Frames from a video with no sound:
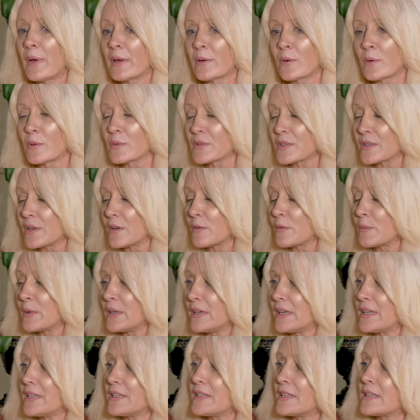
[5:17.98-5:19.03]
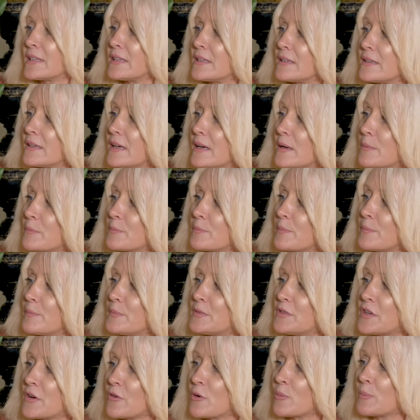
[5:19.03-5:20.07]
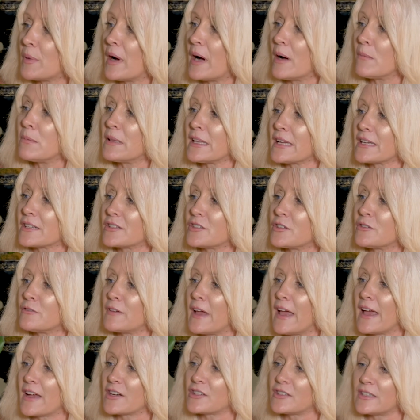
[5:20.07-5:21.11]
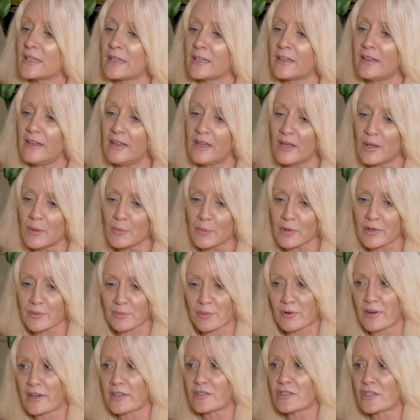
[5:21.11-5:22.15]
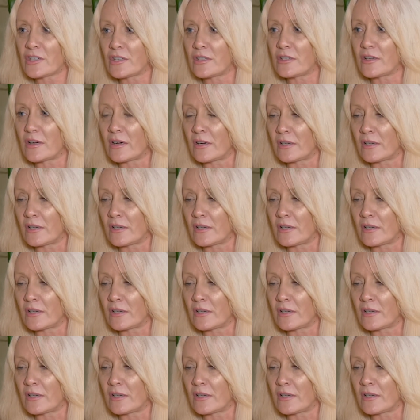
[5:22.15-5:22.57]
But also we need the general public to actually put pressure